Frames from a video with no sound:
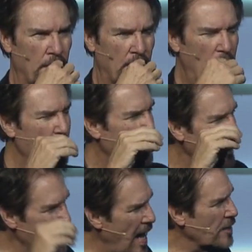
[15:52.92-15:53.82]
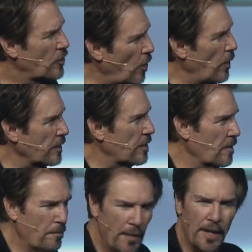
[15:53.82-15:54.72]
I regret not going to
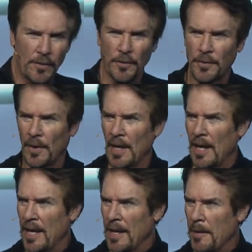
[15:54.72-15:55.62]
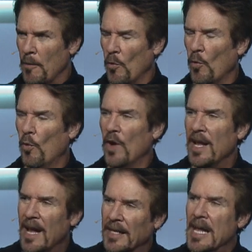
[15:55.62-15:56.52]
medical school.
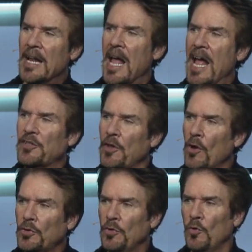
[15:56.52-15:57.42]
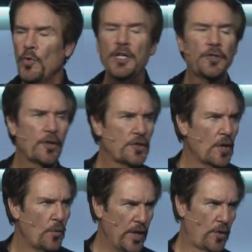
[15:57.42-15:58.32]
Again, as those who research
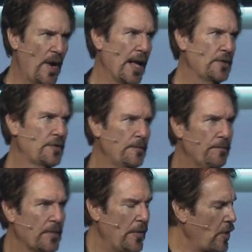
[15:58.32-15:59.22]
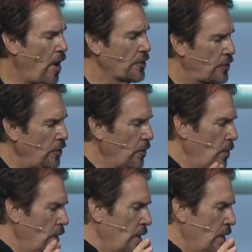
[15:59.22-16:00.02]
regrets, and there are two